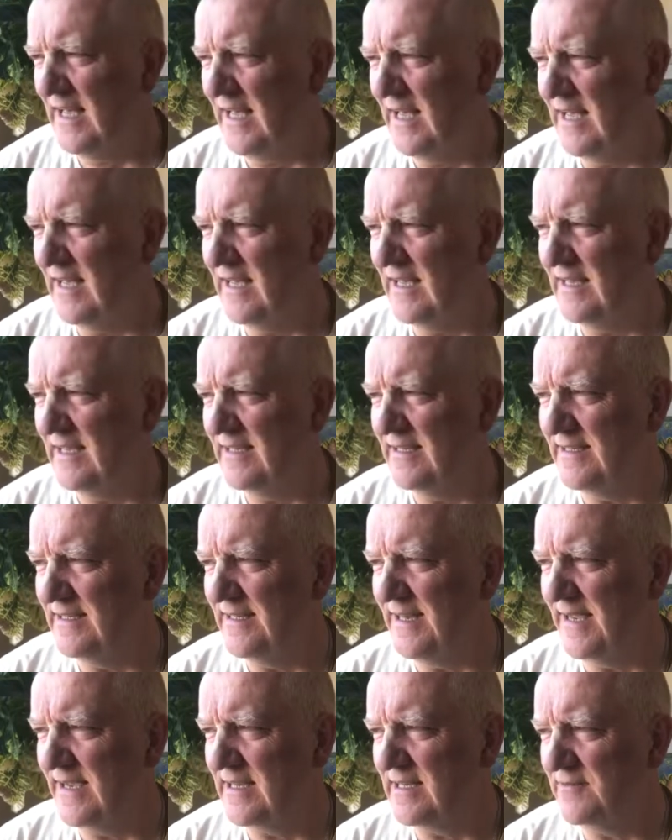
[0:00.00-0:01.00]

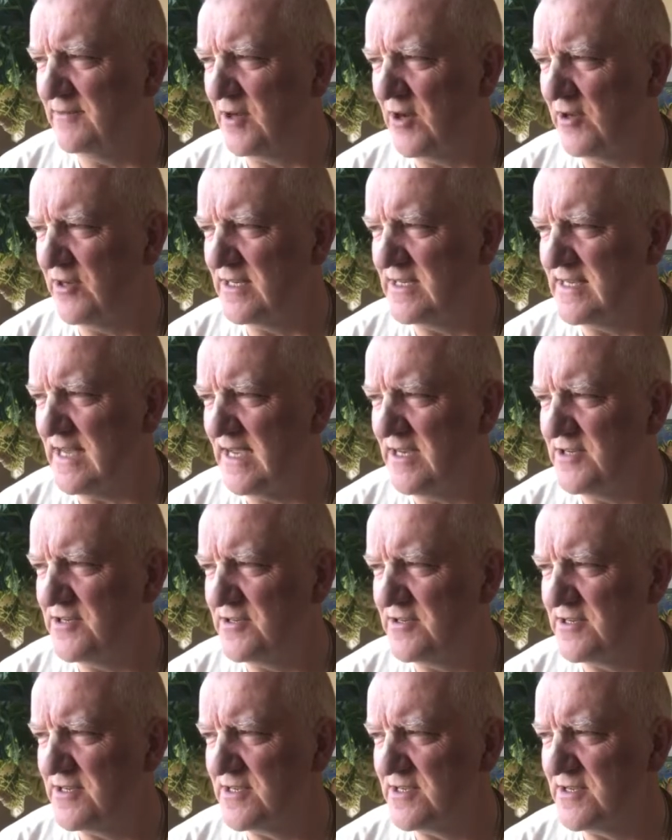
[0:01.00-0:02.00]
negative
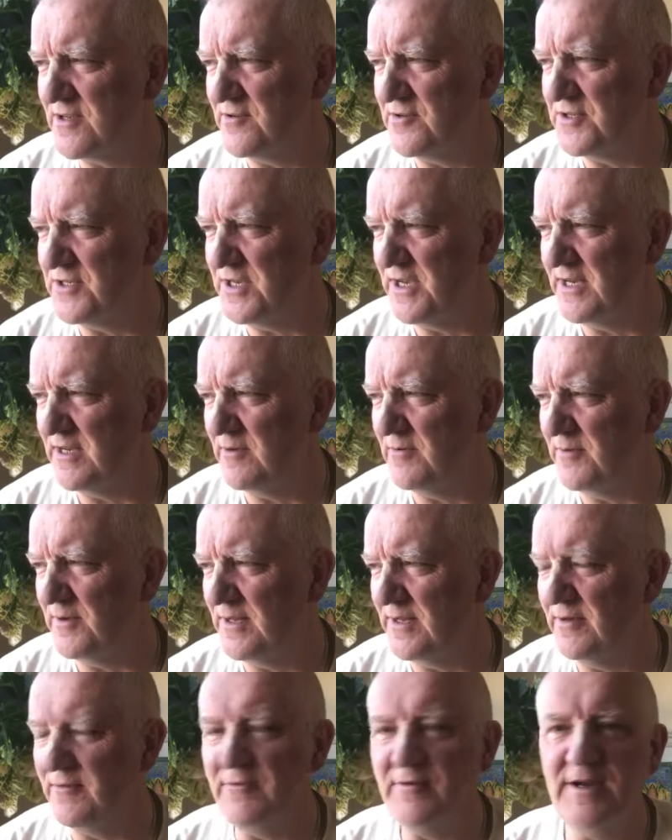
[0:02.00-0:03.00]
connotations associated
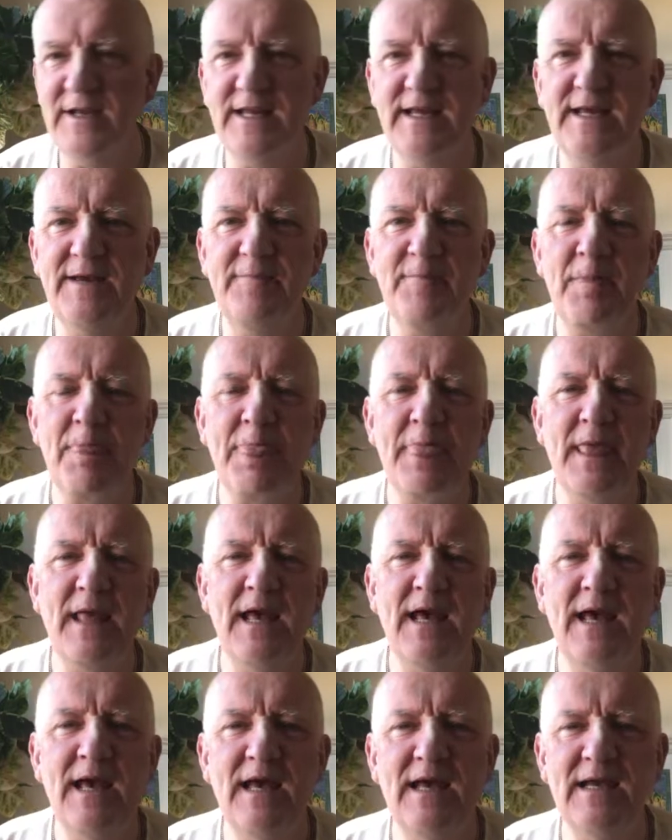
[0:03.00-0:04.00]
with it, really,
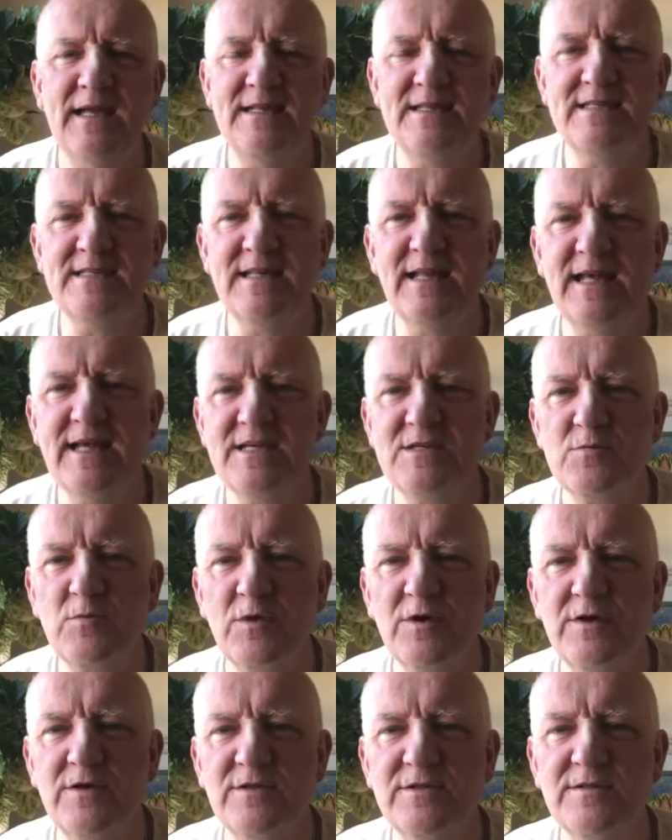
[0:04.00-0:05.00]
in today's
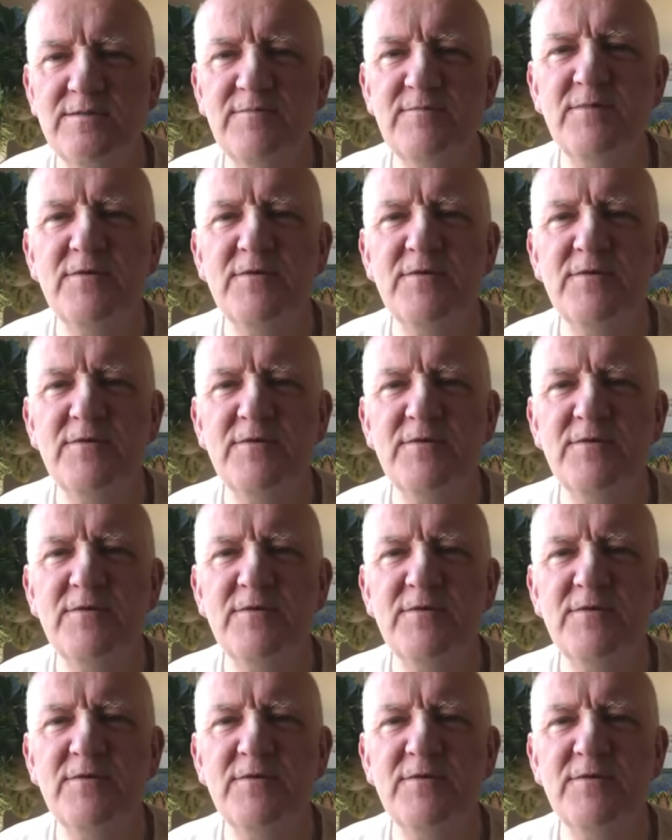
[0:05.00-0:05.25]
world.